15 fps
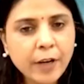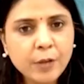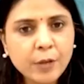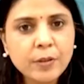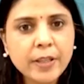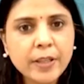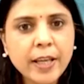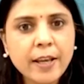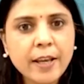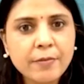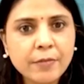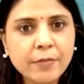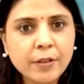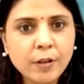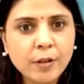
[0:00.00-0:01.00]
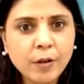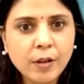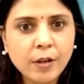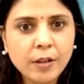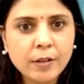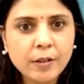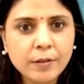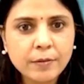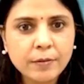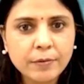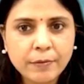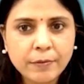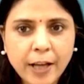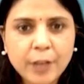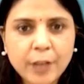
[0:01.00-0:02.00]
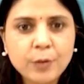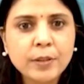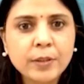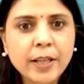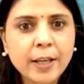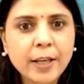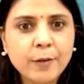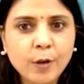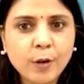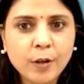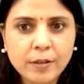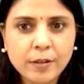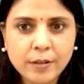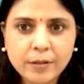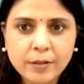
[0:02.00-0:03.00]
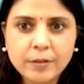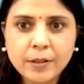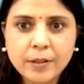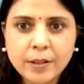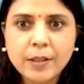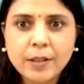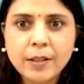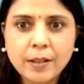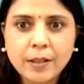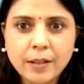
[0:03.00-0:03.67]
Varun Dev or Vayu Dev or...